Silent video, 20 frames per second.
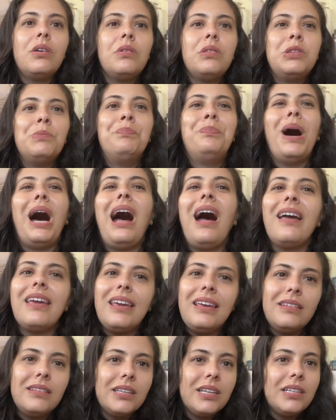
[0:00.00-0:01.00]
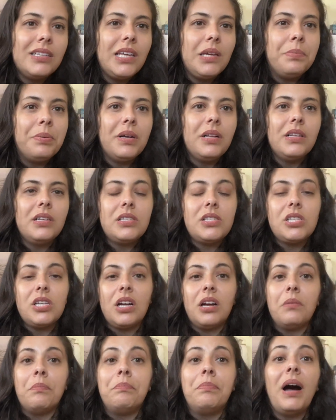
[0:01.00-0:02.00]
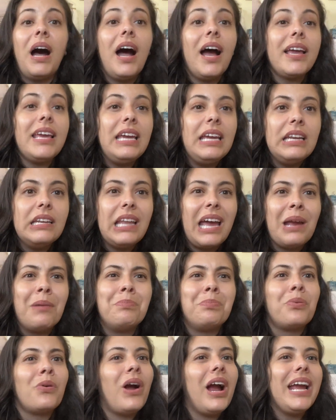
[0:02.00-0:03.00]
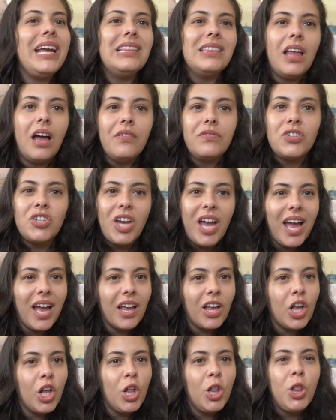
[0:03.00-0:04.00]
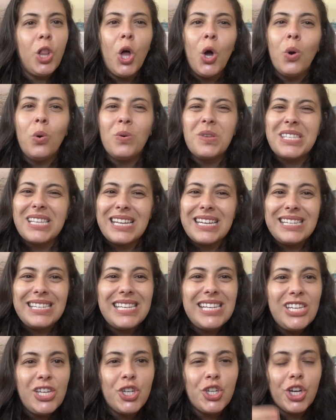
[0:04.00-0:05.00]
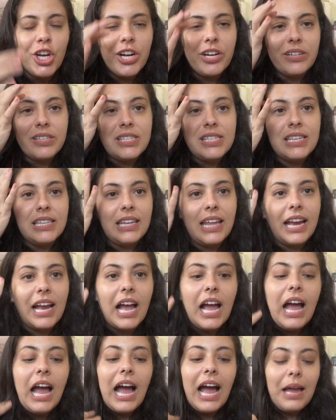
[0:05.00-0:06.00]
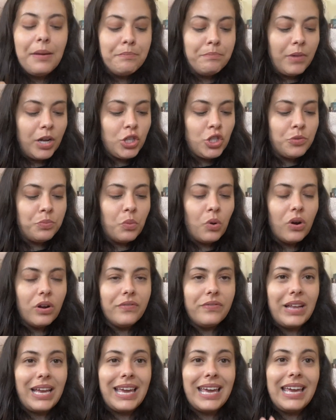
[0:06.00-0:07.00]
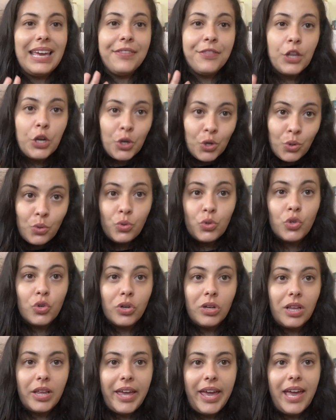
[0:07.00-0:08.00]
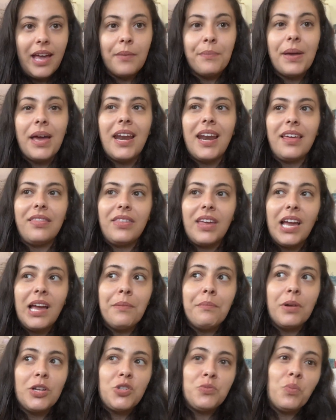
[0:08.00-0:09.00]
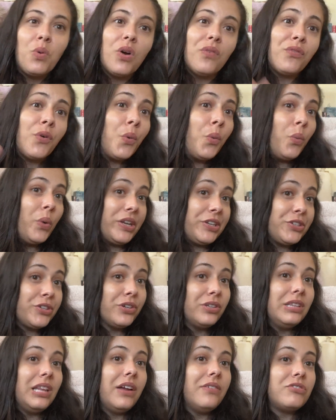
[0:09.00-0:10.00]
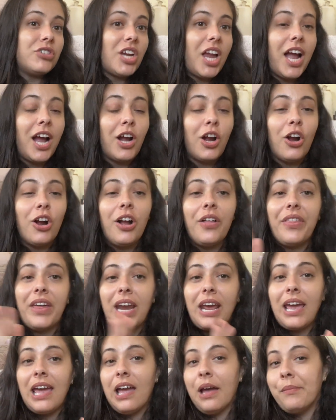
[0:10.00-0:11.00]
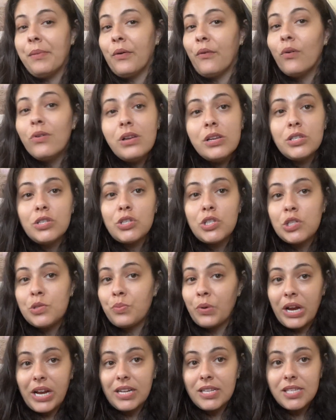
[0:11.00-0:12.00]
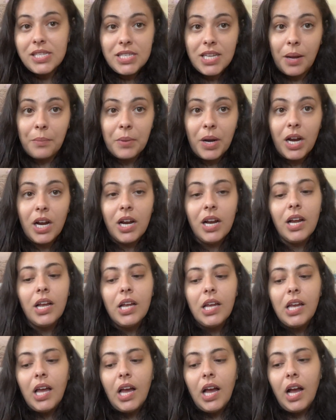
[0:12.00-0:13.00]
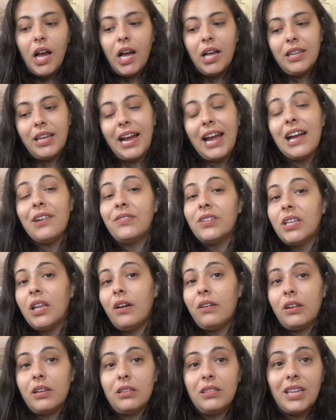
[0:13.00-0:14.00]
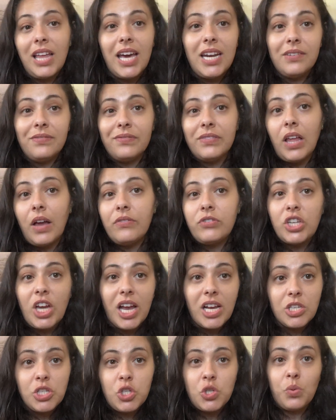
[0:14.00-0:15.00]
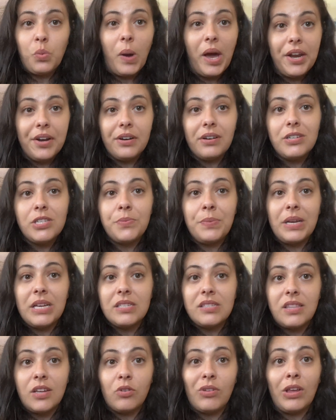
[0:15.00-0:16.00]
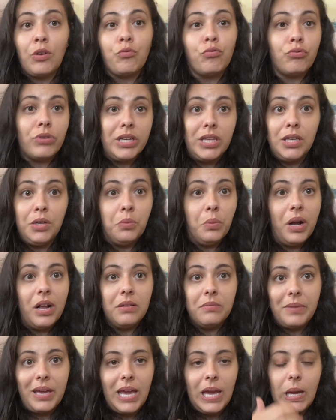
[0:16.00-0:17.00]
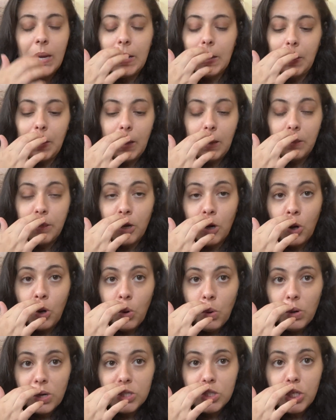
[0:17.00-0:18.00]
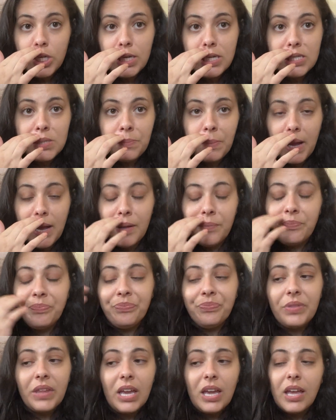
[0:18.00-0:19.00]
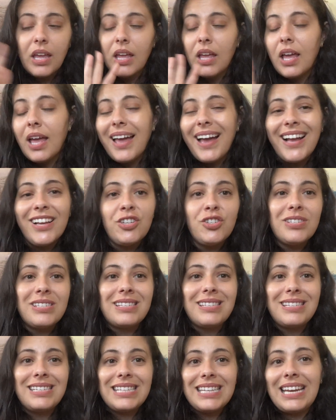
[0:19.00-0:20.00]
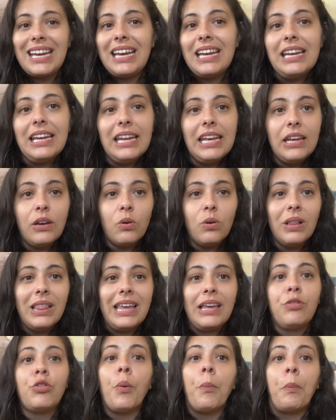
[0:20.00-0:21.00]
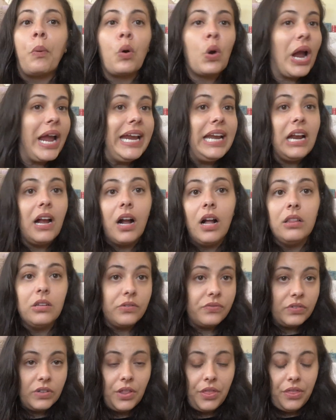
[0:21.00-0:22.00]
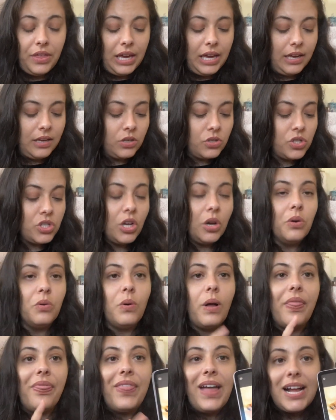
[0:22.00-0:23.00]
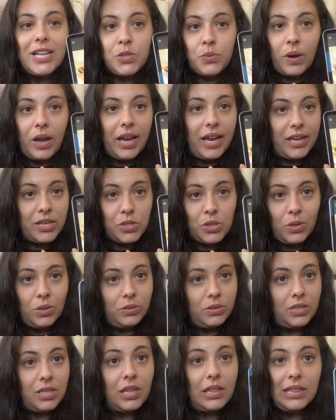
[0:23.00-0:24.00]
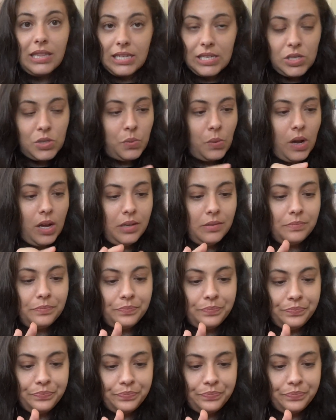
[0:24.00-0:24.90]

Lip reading: buying Lily Pulitzer, buying like bright Love Shack clothes and t-shirts, and like I'm much more of like in the neutral camp, and I think I'm much more of a winter Love Shack girl than I am a spring and summer. Like I have a lot of Love Shack sweaters because they're like really well made and like they're gorgeous, but I just didn't need all like the bright colorful things. So that's why I sold this one.